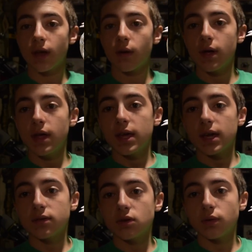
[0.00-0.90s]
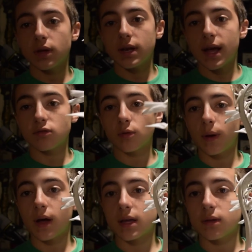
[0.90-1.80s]
low, it gives you a really natural
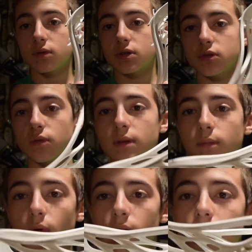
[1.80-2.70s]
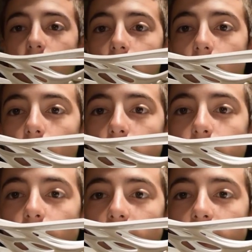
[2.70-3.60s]
pocket, which is really important when
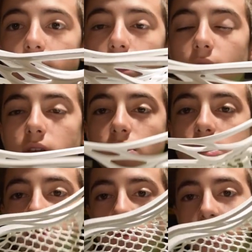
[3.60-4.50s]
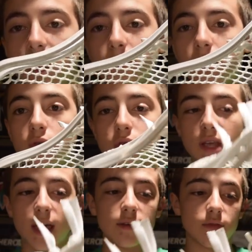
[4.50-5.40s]
you're playing. So this is the most commonly used
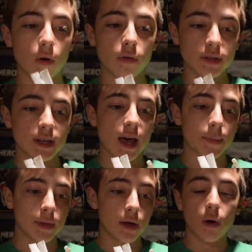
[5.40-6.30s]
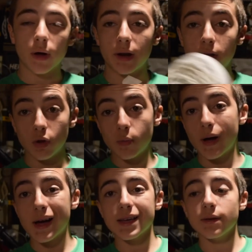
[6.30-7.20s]
head for all the attackmen. They all got a low
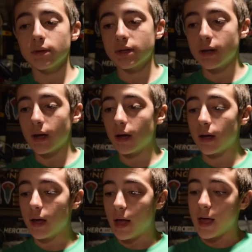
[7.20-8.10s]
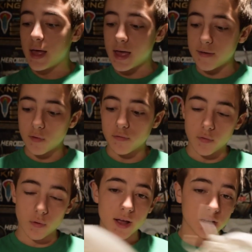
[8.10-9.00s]
pocket with an Evo
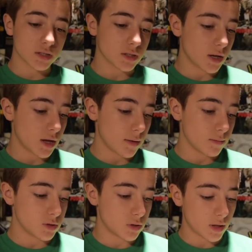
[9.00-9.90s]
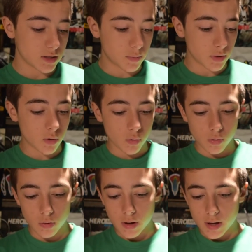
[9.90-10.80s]
4X, so that's pretty
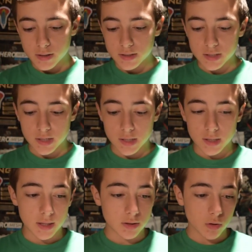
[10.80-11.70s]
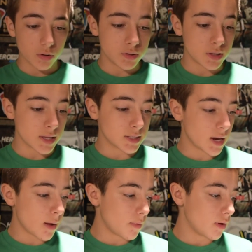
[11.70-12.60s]
cool to see that they're all using that
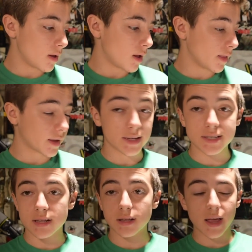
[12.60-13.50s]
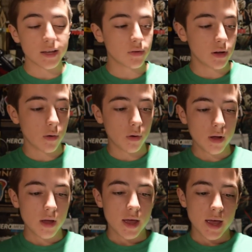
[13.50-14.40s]
setup, like I said in the last video.
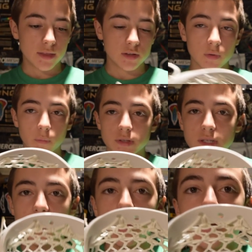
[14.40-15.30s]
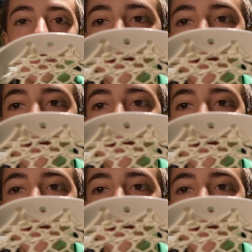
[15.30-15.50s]
And this one, once again,